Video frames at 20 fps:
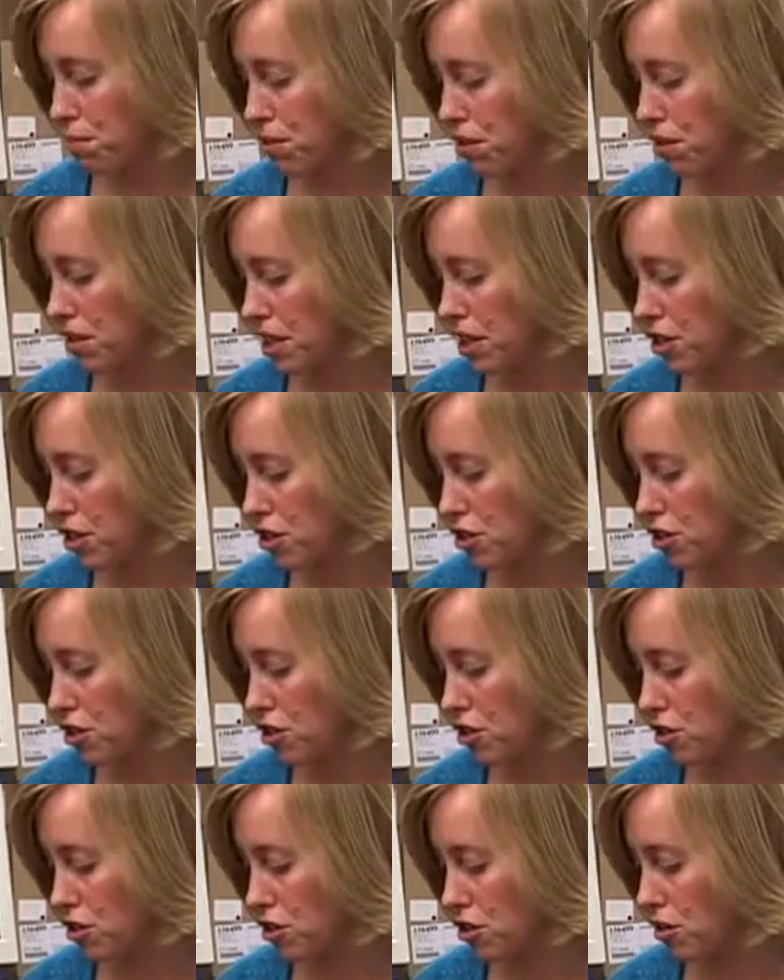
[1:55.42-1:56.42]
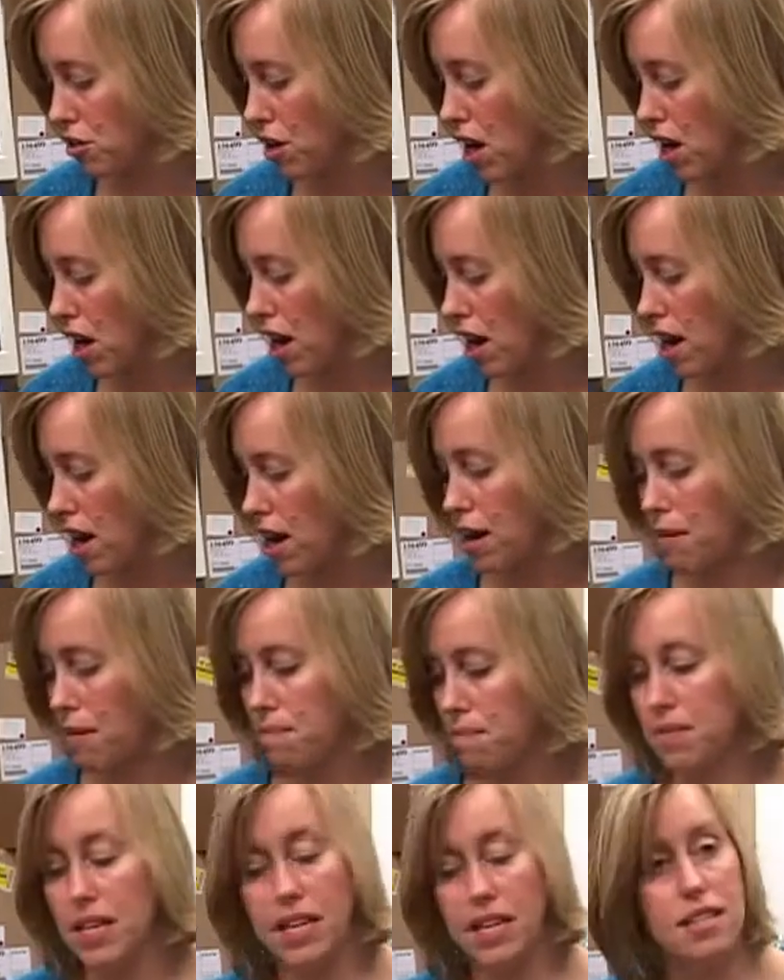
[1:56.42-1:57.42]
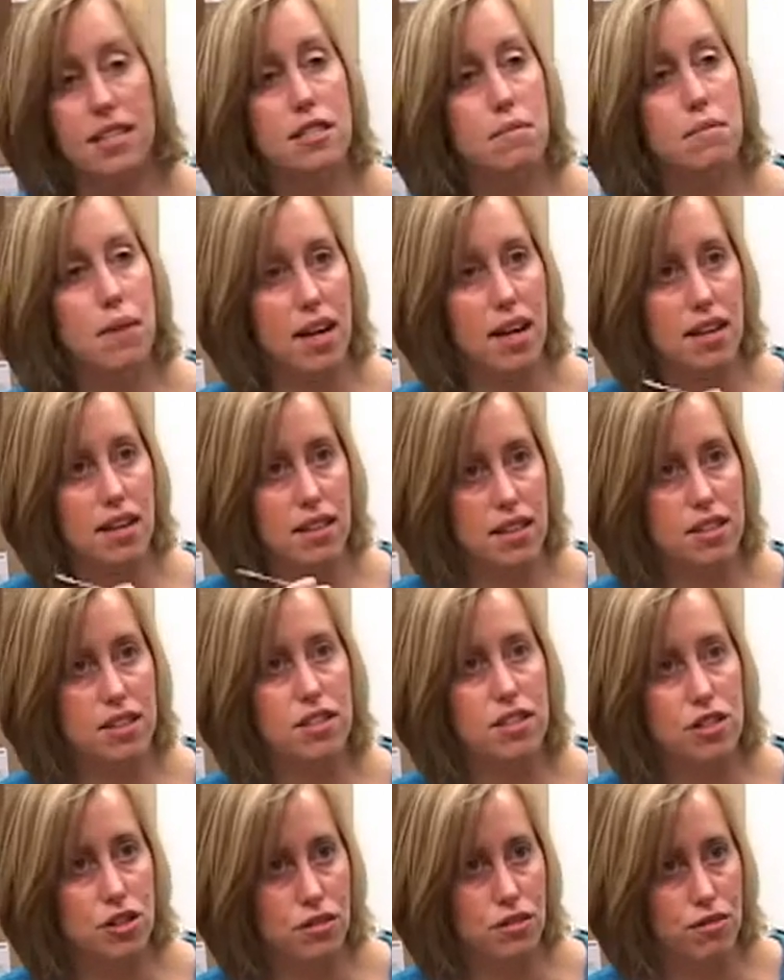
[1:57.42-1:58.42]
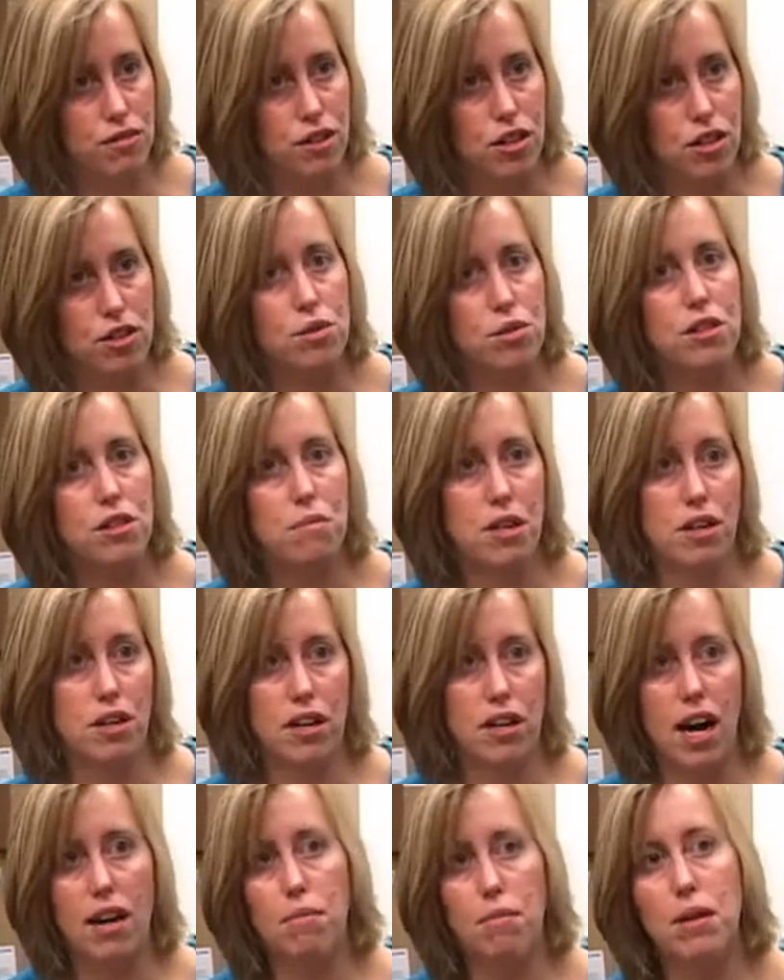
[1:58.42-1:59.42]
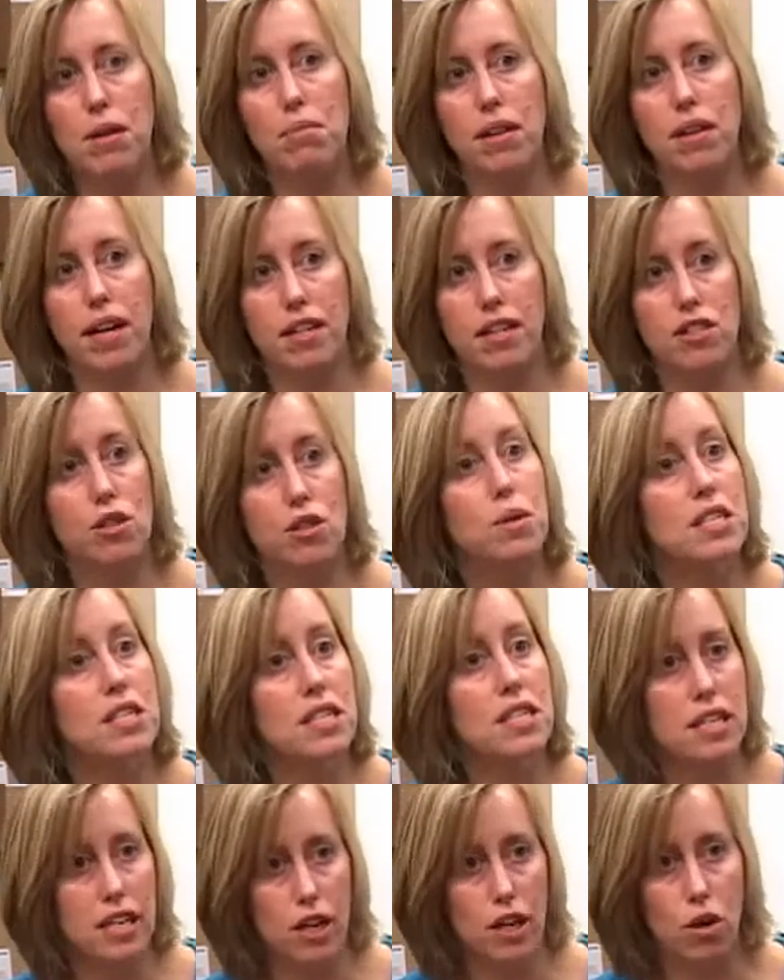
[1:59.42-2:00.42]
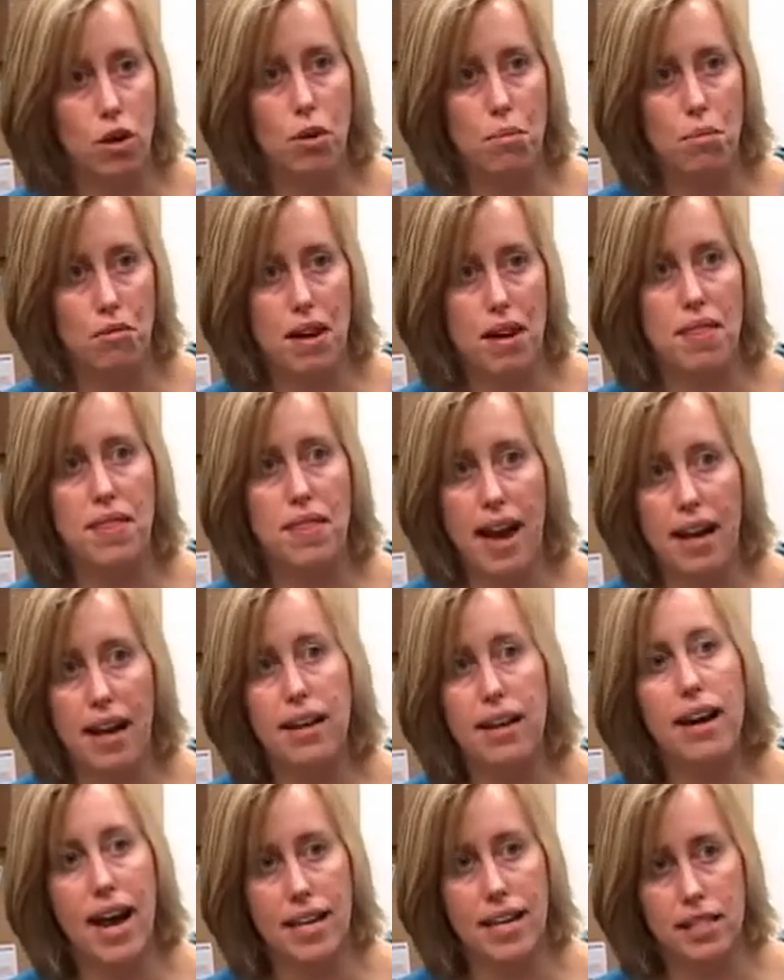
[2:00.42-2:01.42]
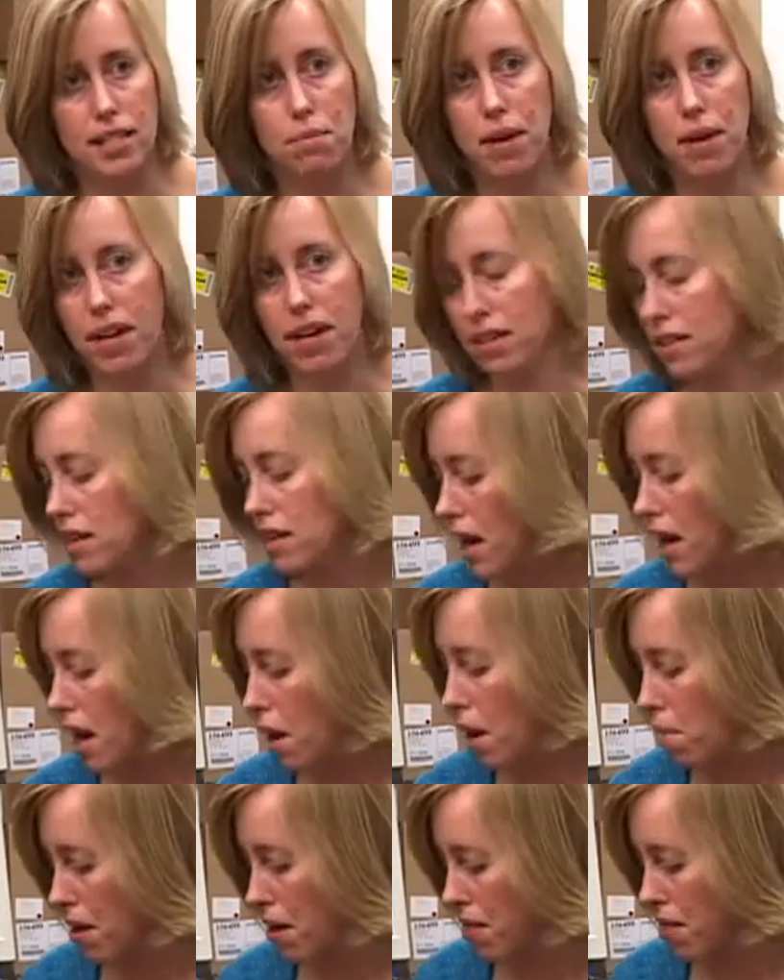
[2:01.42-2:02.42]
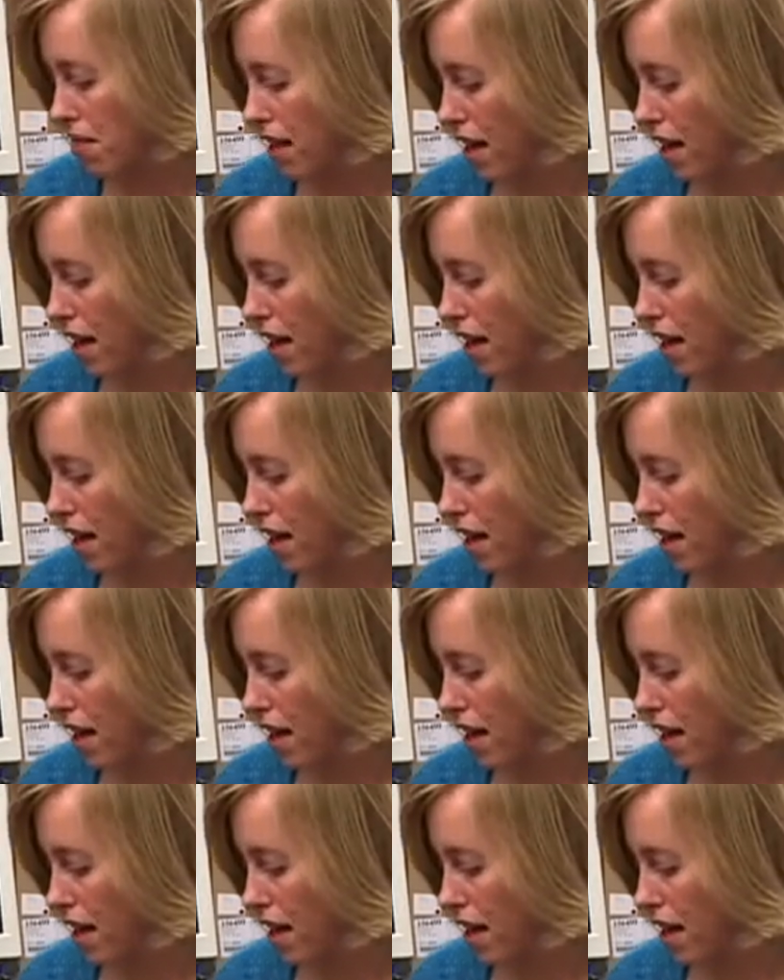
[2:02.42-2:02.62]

procedure to needing to make the incision first with a myringotomy blade, so we didn't incorporate that aspect. But